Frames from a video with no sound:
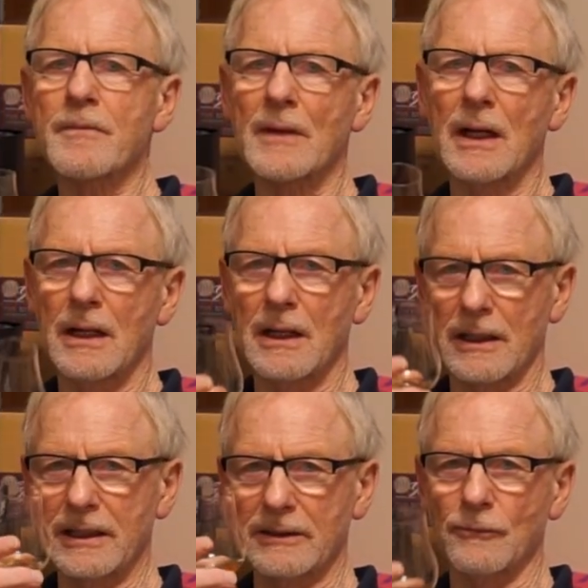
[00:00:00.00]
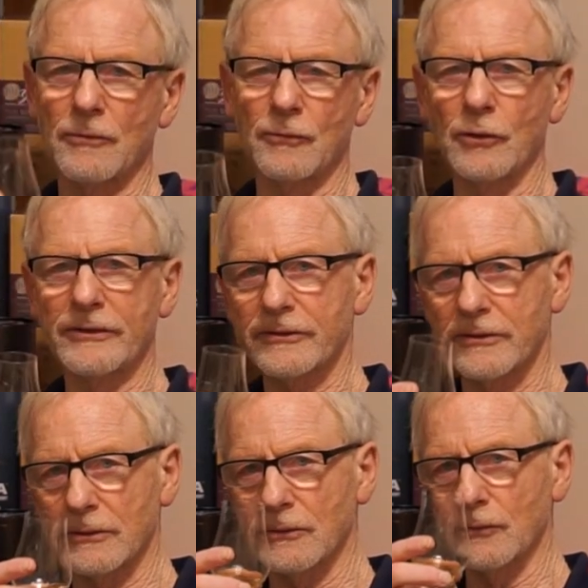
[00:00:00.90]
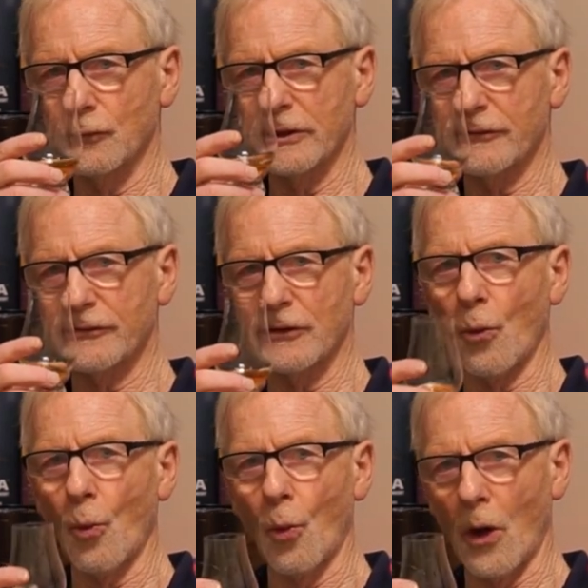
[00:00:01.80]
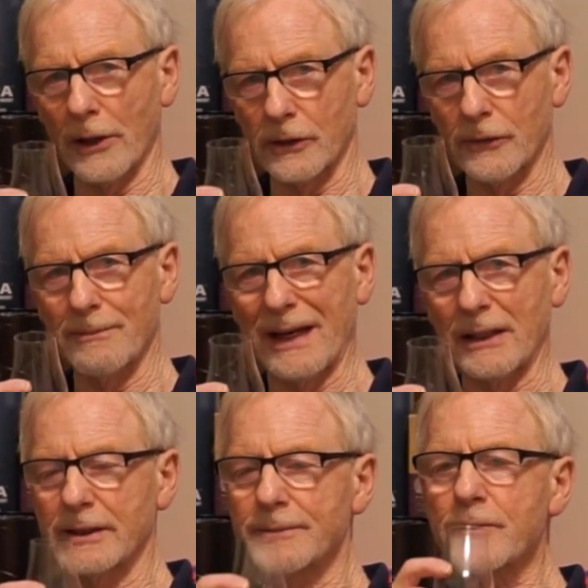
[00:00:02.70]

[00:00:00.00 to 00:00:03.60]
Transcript: again with water, the palate.